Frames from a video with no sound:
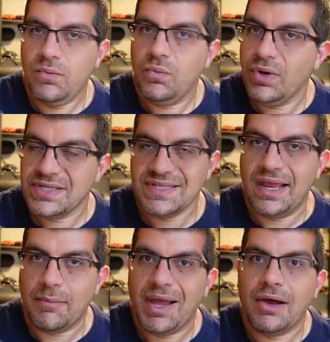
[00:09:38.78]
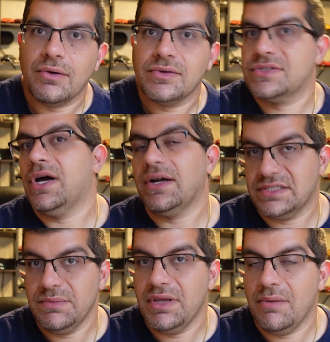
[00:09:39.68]
What is that about?
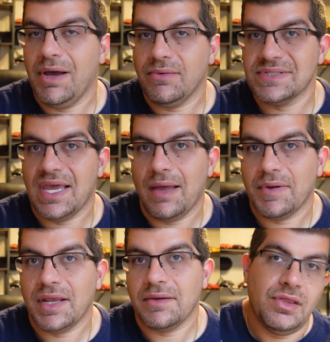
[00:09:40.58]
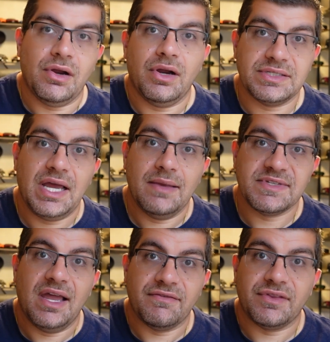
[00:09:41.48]
Talk to me about what's happening. There are times
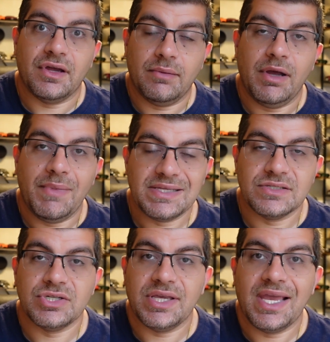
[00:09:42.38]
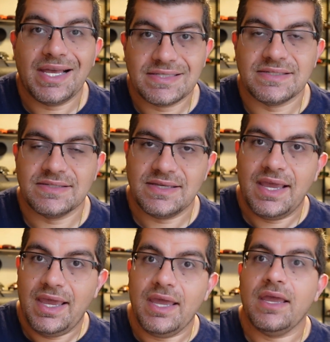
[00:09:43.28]
I have thought about messaging guests and
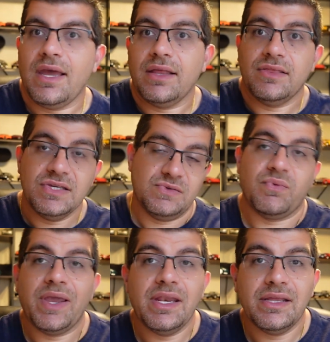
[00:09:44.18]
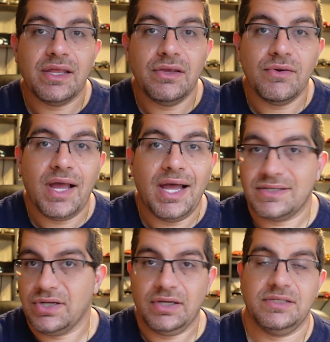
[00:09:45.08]
say, hey, this rating that you
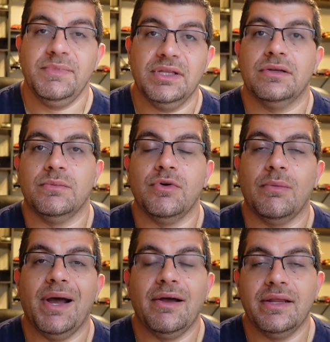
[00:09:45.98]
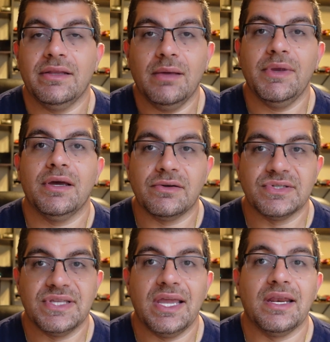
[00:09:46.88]
got, talk to me a little more about it. Let me
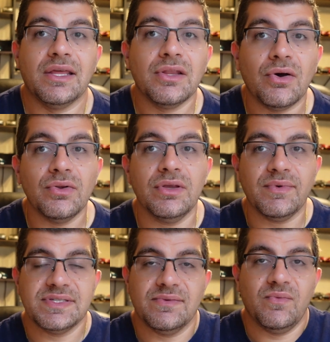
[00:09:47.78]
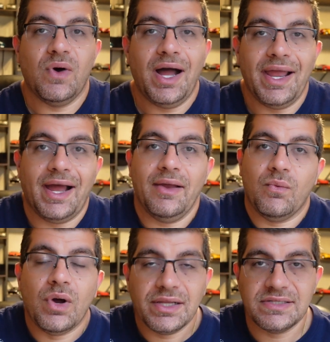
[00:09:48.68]
understand. And the only reason why I
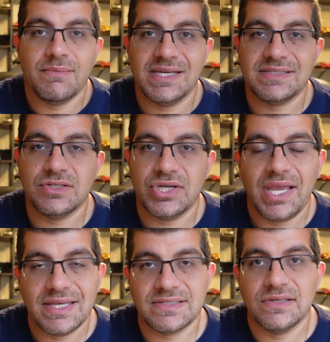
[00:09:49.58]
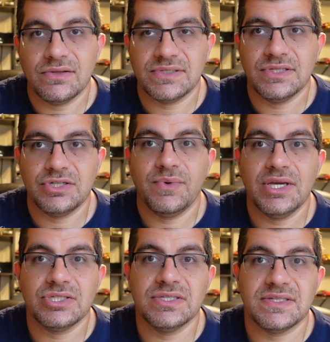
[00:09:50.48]
want to message a guest in those
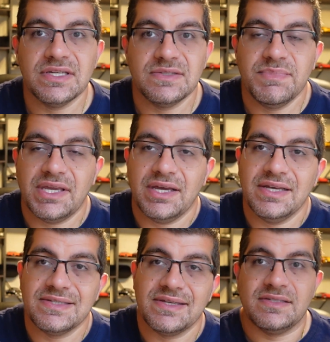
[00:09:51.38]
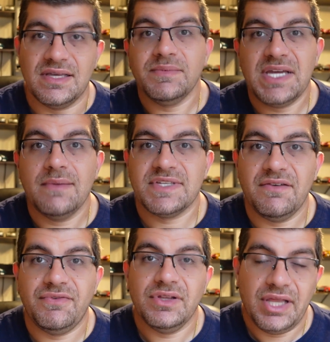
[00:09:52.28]
situations is because sometimes I
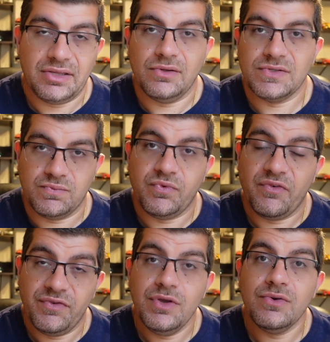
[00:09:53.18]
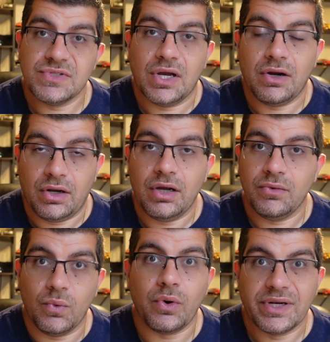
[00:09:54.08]
feel like those reviews are
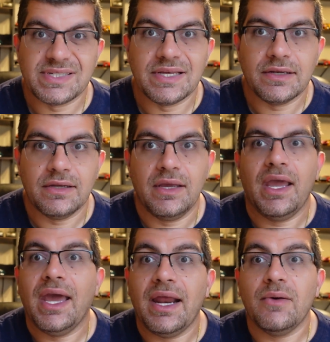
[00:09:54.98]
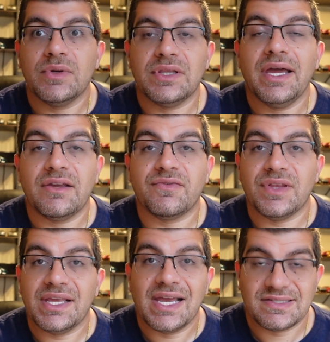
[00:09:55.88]
unwarranted. And I would like for
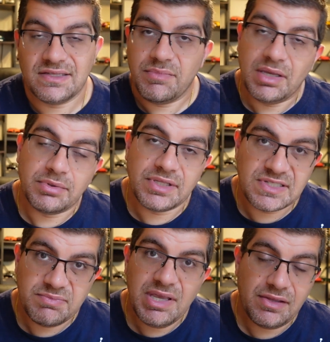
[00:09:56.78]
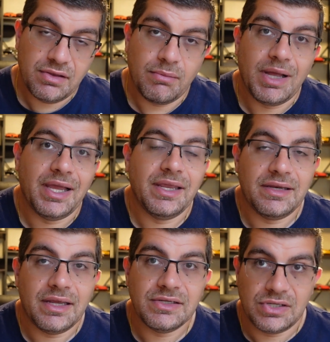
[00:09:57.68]
the guests to be able to speak their mind
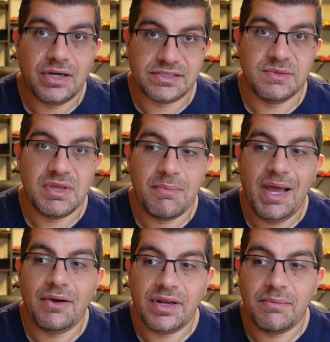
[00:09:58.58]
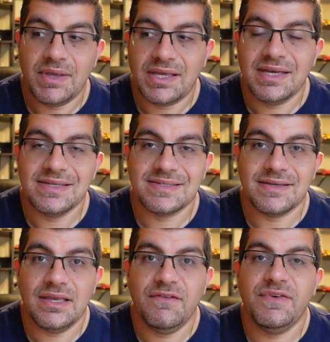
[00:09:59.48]
and talk to me about it,
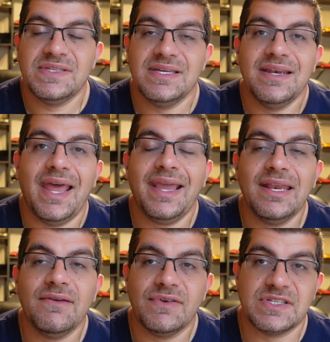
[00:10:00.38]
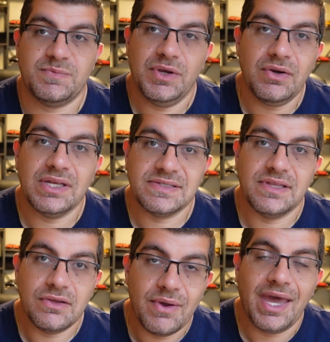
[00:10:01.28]
because if it's a negative experience
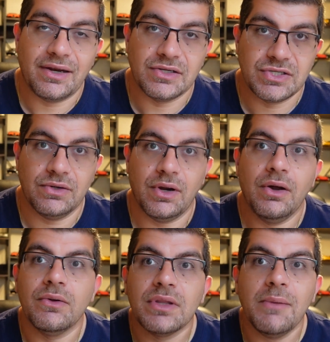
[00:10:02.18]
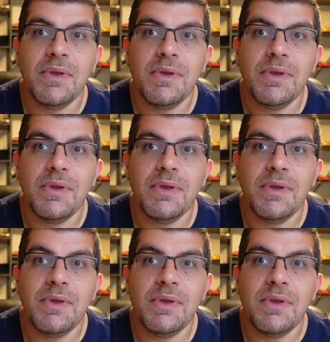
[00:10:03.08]
that you had on Turo, let